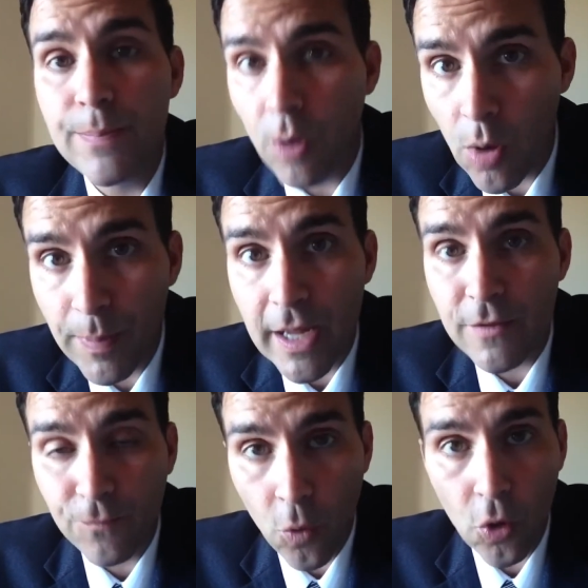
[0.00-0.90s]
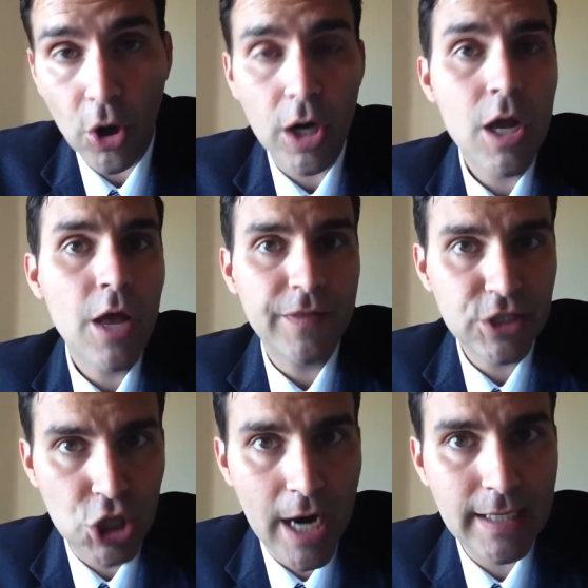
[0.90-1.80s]
pulpit for the
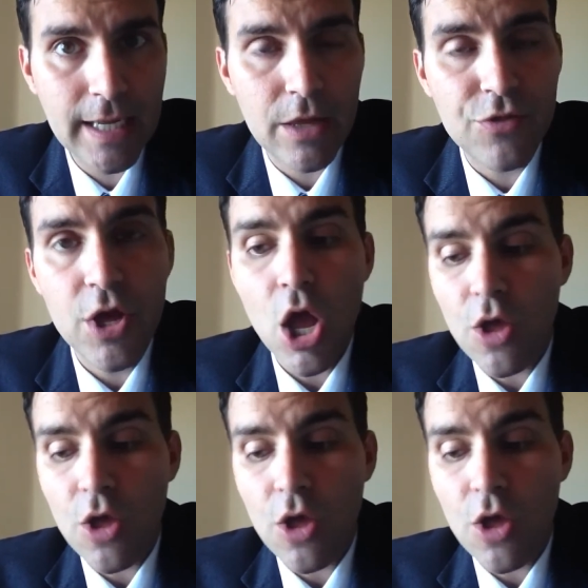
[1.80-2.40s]
Chinese.